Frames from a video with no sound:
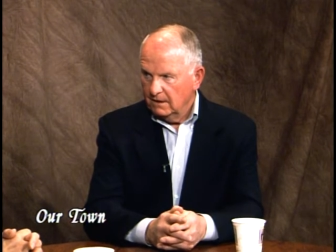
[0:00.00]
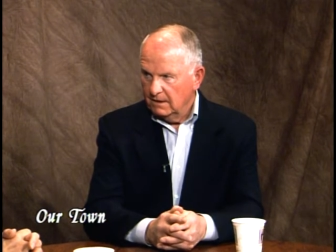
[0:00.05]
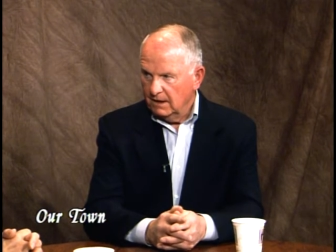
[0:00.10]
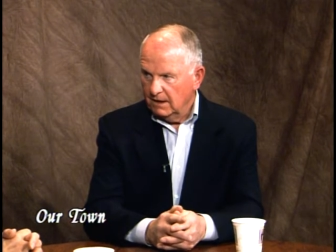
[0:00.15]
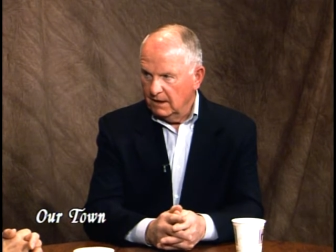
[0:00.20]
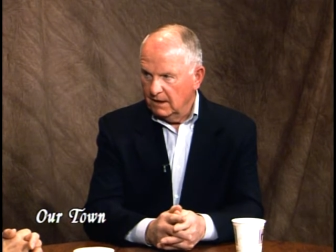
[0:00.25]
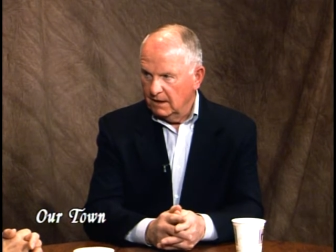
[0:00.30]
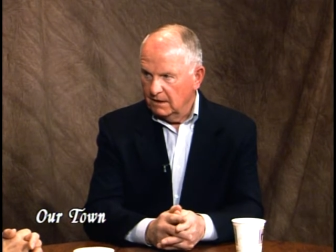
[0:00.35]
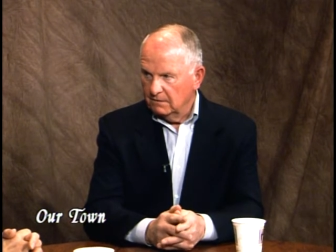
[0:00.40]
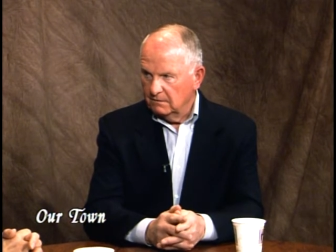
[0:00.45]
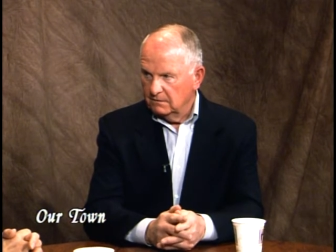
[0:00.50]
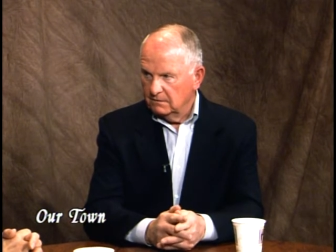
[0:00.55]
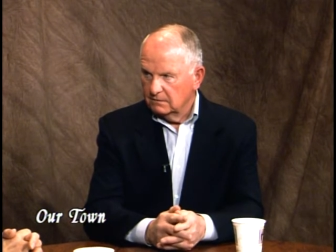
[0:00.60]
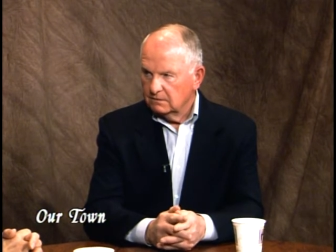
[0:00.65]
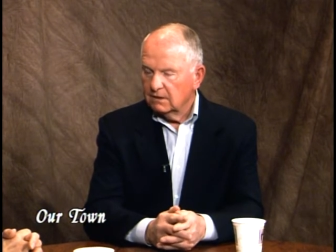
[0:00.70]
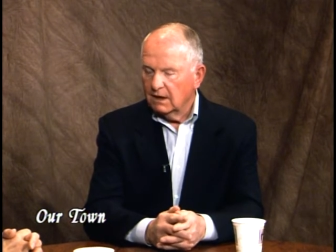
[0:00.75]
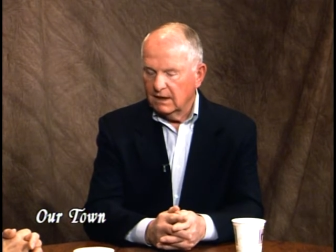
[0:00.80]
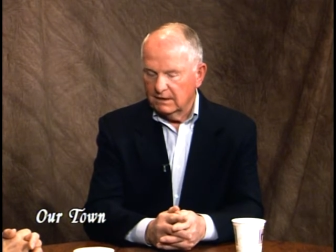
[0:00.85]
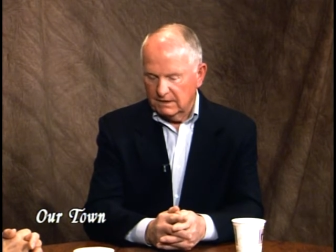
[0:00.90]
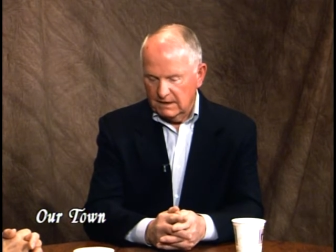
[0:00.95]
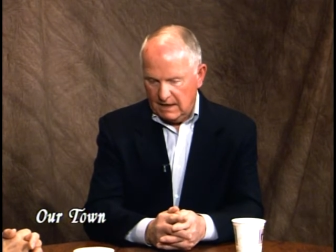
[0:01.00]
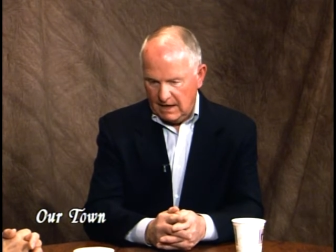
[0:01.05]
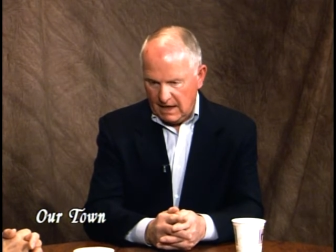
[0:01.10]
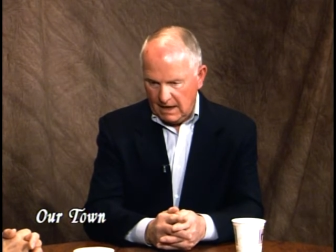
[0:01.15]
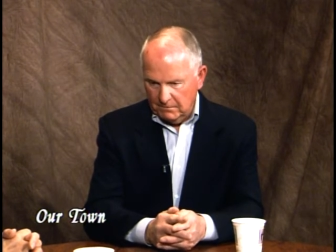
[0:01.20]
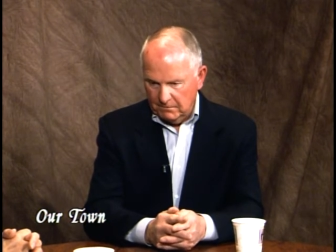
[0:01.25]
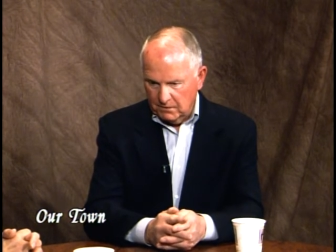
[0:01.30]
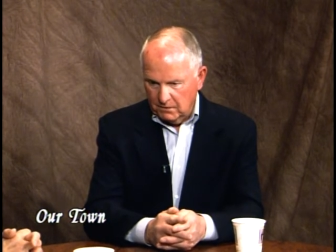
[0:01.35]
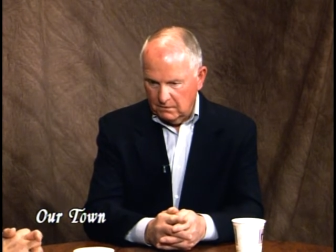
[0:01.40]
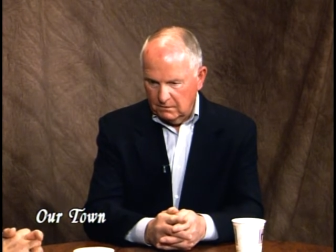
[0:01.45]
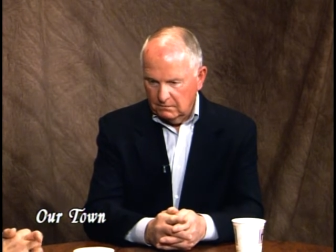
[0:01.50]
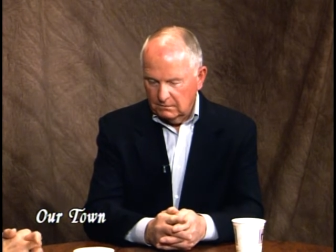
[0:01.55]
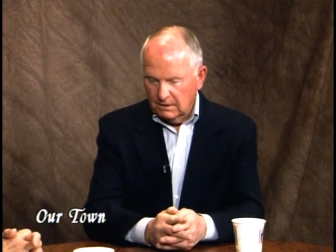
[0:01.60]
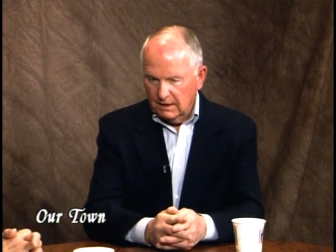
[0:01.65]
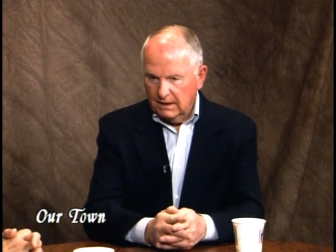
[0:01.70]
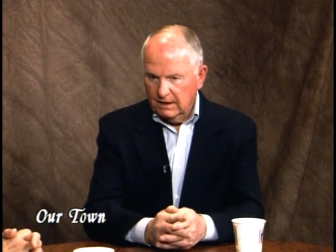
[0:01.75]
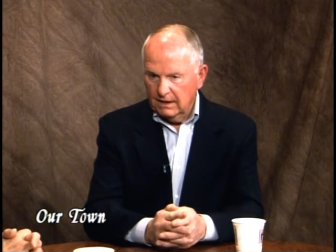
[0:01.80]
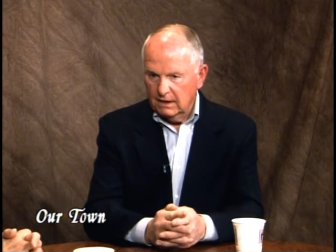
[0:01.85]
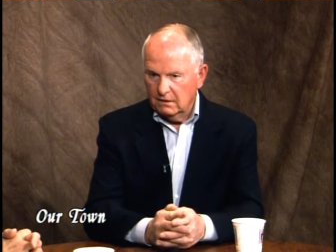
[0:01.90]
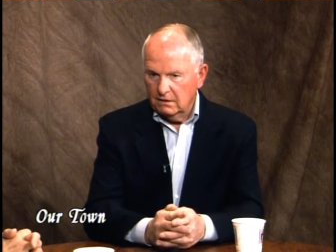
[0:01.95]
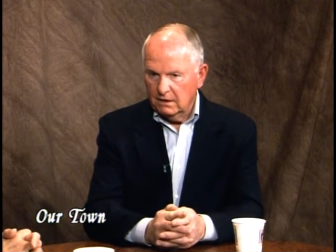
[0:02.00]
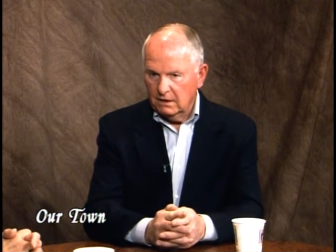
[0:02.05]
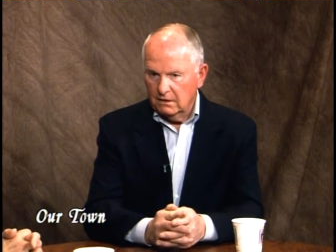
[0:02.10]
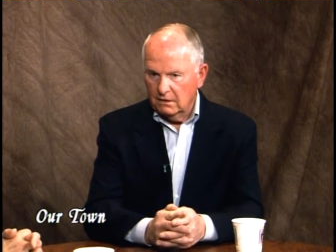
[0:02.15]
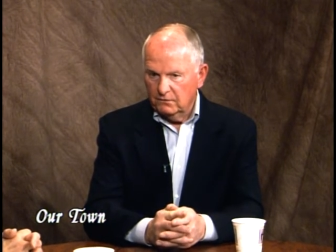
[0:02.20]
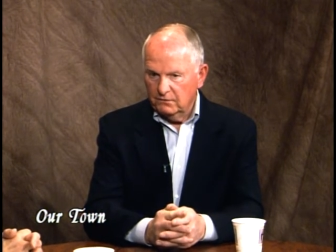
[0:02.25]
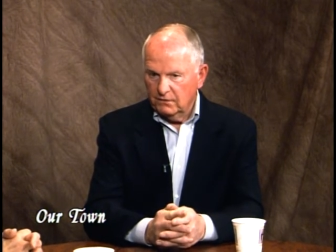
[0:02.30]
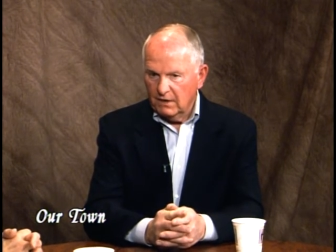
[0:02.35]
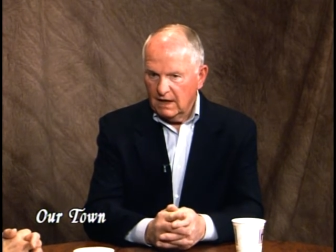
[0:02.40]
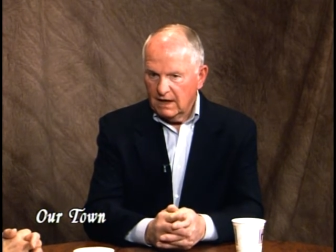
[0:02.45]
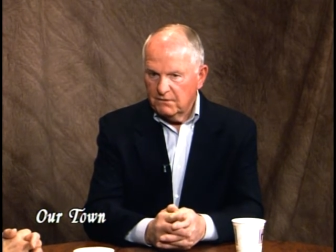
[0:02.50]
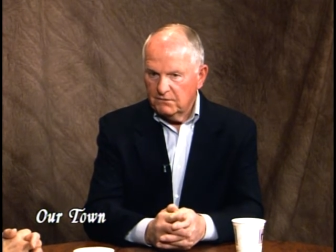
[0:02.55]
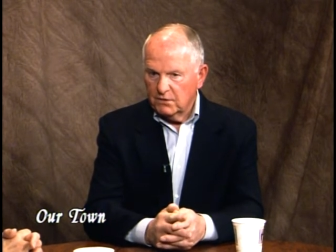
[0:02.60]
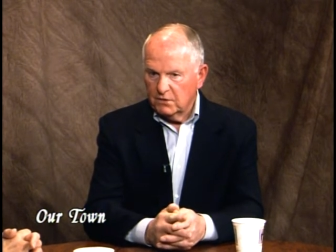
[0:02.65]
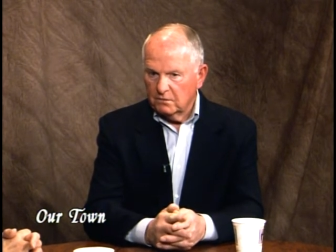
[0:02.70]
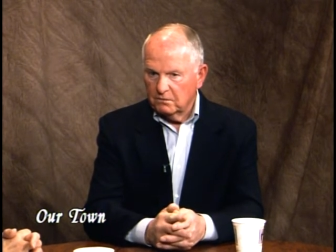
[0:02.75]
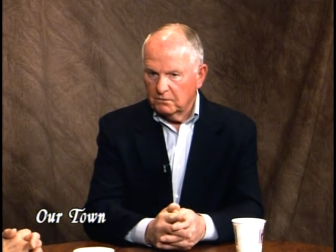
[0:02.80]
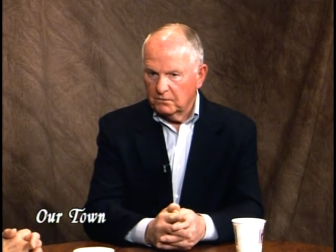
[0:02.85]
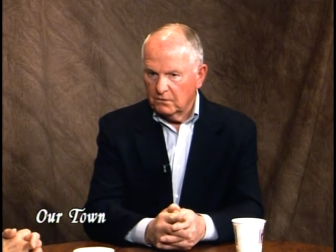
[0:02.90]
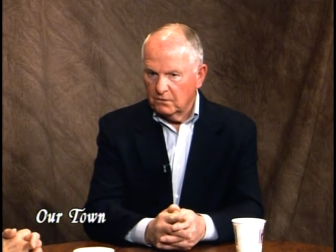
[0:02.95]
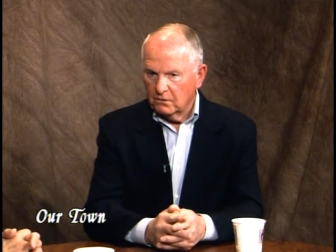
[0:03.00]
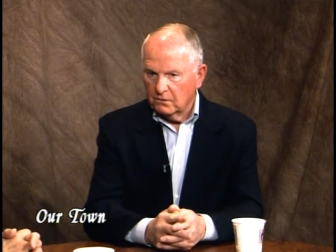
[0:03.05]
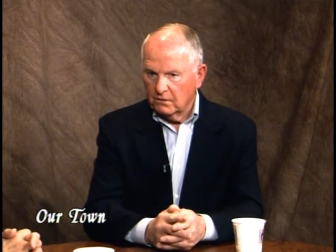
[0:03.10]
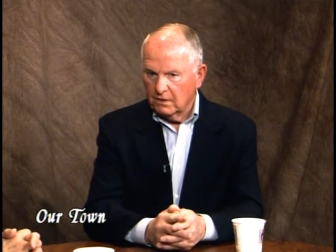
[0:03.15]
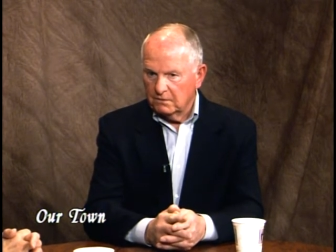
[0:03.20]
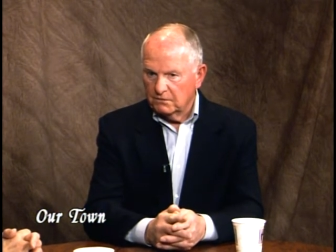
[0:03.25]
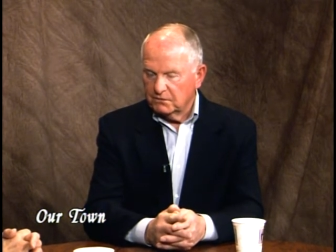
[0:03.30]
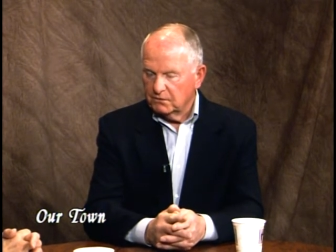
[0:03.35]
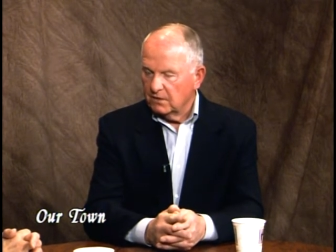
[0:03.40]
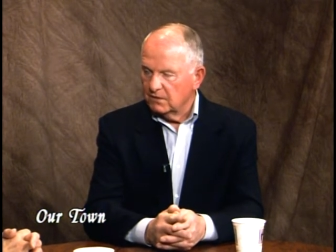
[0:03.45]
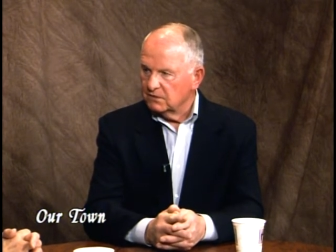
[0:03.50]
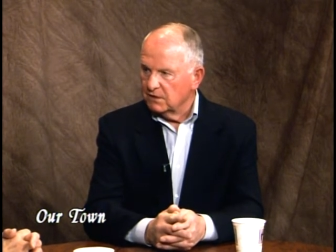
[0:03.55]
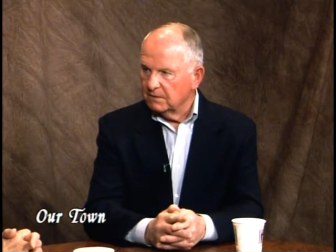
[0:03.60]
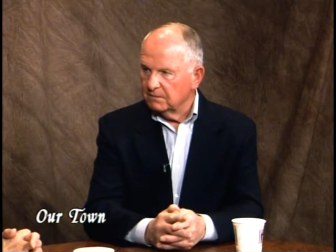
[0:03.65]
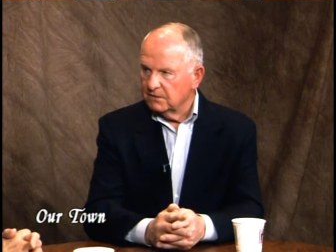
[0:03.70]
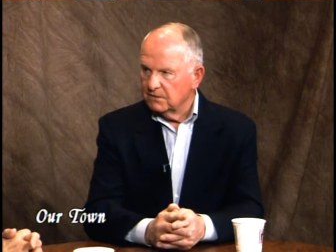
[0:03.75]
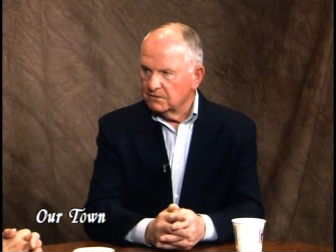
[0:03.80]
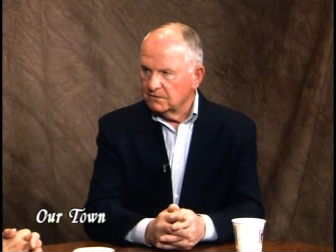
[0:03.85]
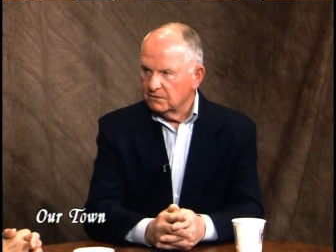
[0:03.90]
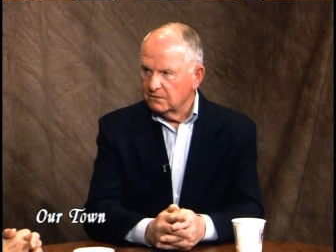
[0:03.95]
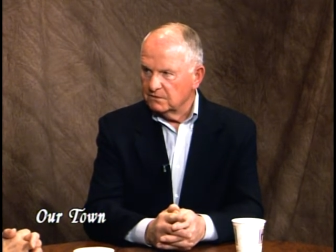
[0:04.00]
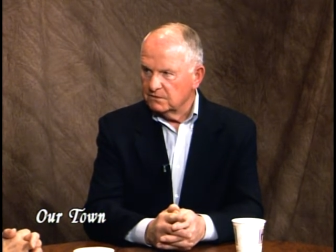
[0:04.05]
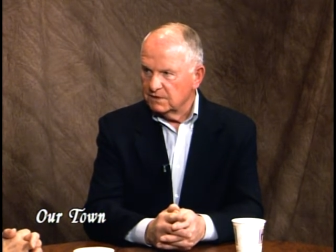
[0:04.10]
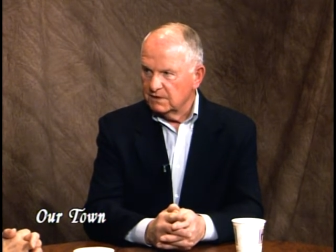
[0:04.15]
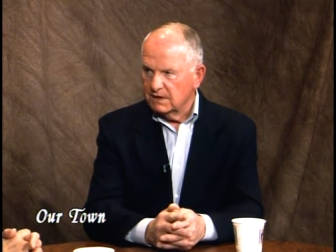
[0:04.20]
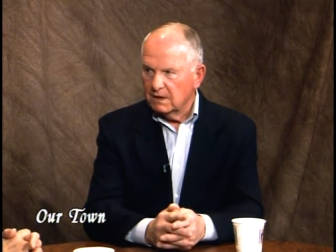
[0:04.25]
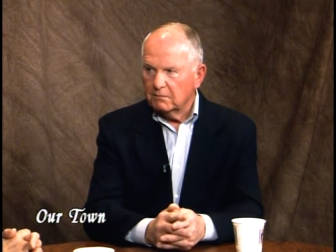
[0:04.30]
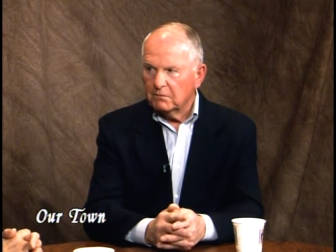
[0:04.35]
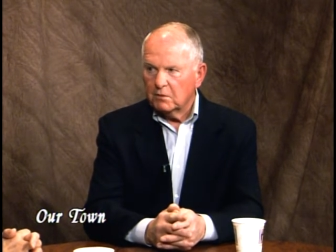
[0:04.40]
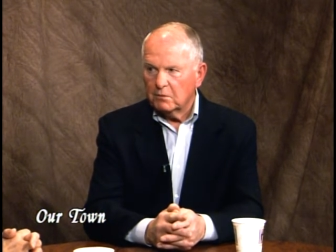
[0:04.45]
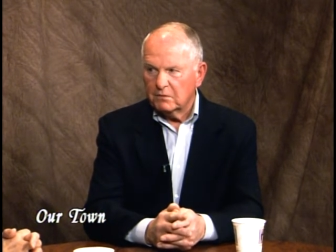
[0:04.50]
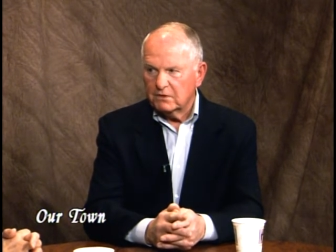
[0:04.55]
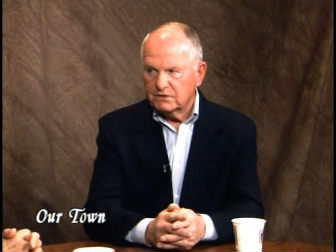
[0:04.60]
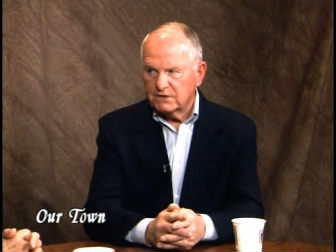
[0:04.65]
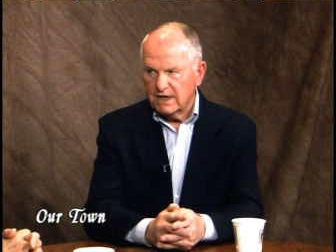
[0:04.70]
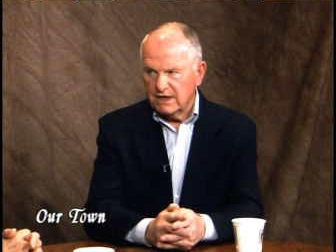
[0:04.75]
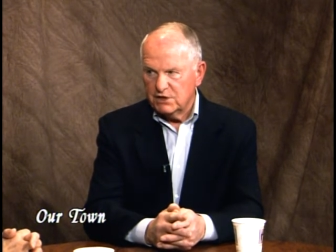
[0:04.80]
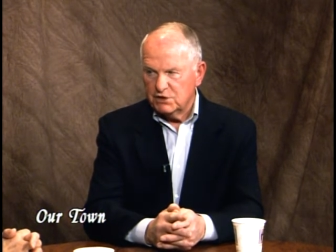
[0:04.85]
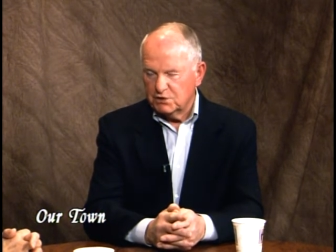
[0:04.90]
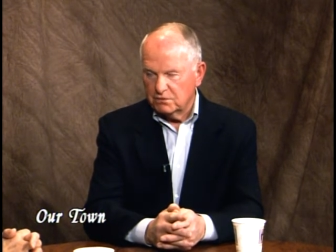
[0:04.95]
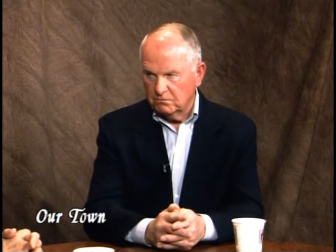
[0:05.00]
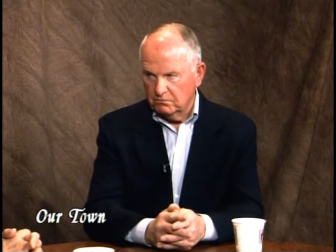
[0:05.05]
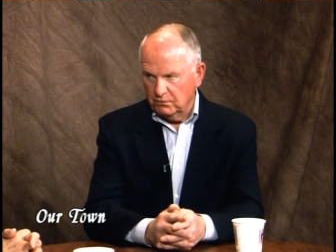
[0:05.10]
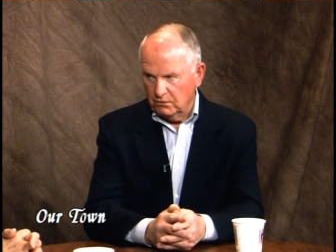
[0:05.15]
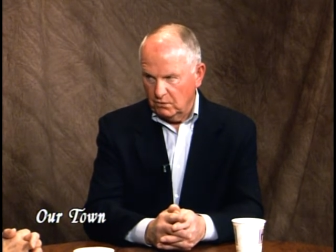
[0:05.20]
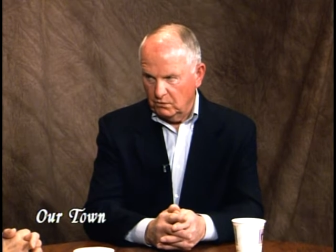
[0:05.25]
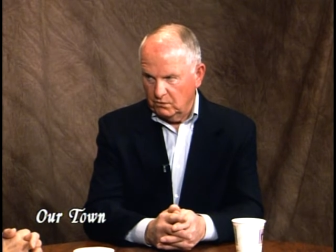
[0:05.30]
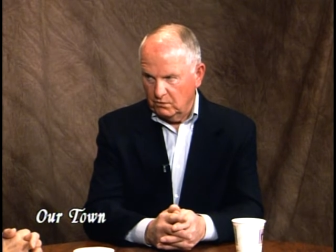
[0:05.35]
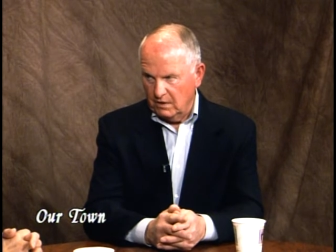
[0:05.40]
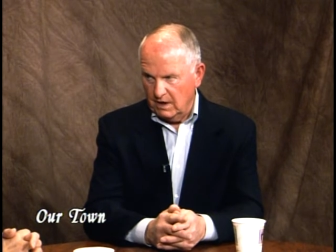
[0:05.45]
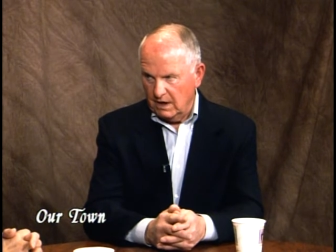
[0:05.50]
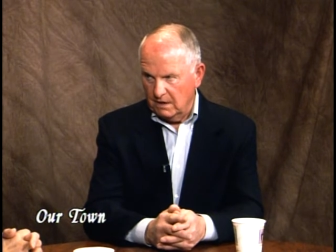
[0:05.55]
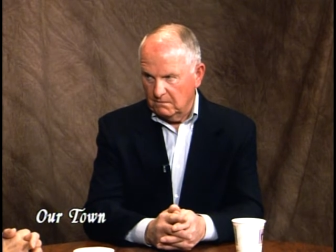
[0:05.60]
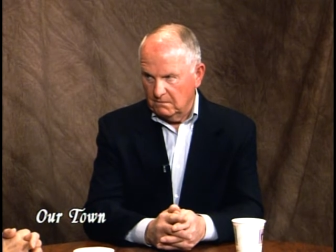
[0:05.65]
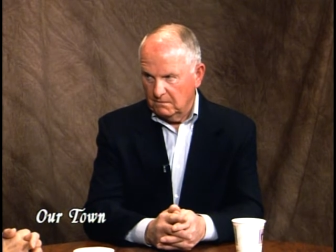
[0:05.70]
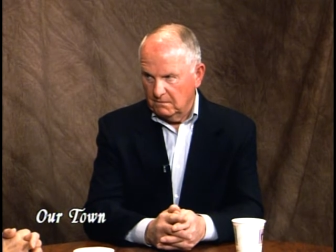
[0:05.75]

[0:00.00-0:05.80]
capital. on capital and, and a five-year program, as far as I'm concerned, is an implementation program.